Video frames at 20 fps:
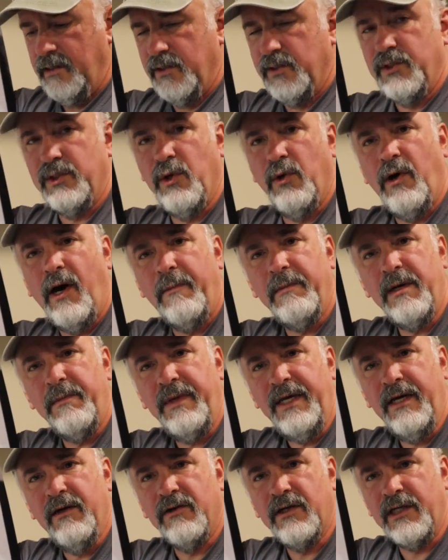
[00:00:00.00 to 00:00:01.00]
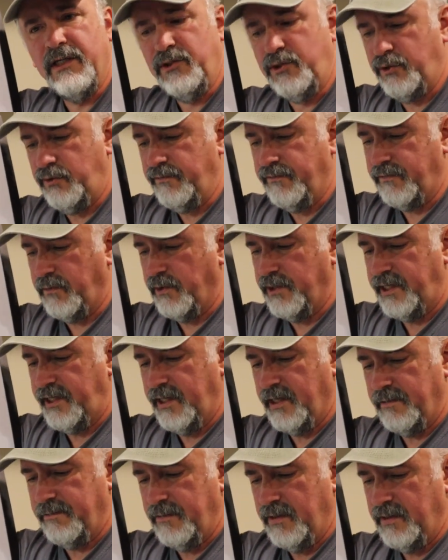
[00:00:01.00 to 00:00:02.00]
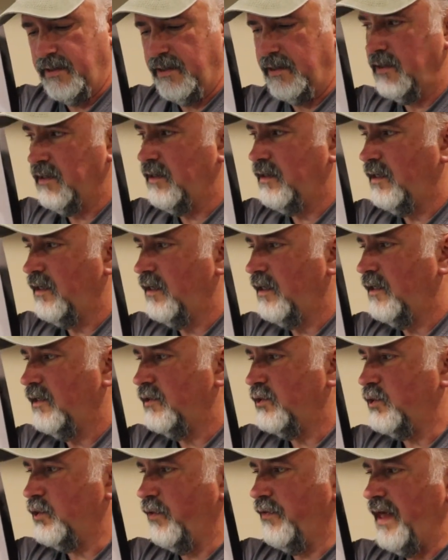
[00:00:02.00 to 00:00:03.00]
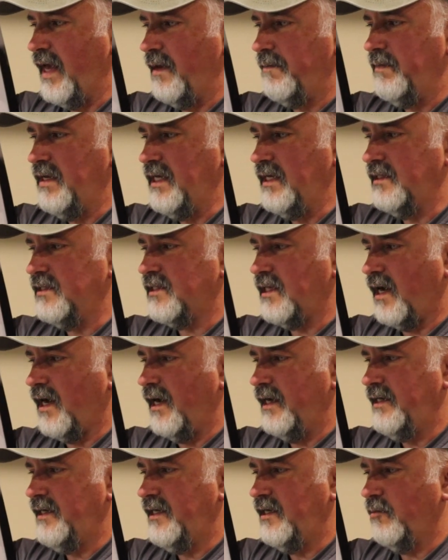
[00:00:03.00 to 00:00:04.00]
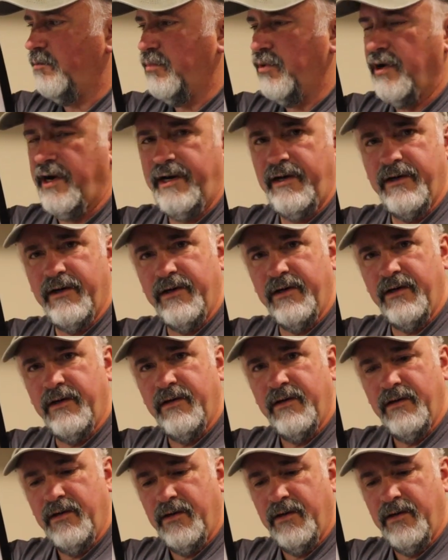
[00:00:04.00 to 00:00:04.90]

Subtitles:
so I'm going to be hooking 240 up. So that means I need a breaker